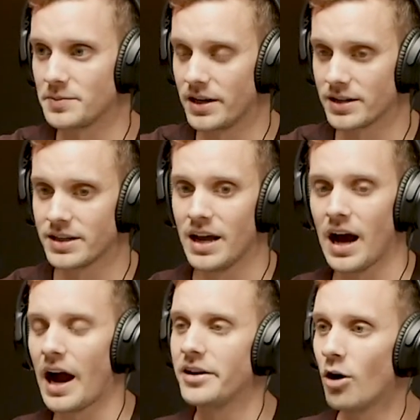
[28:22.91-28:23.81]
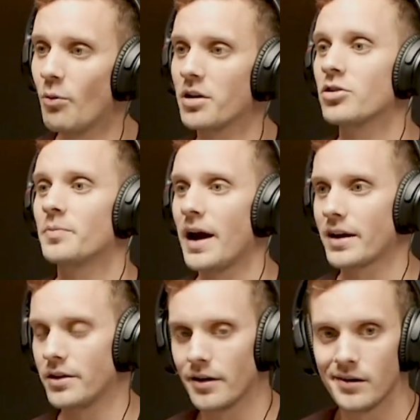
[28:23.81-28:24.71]
because I don't want to look back
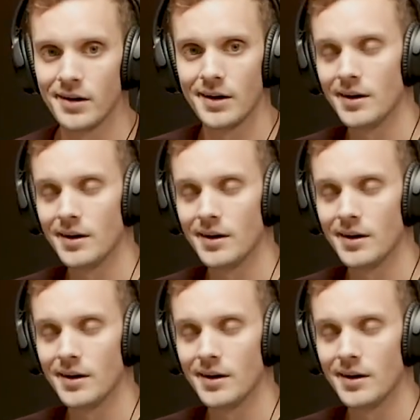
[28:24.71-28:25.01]
and go,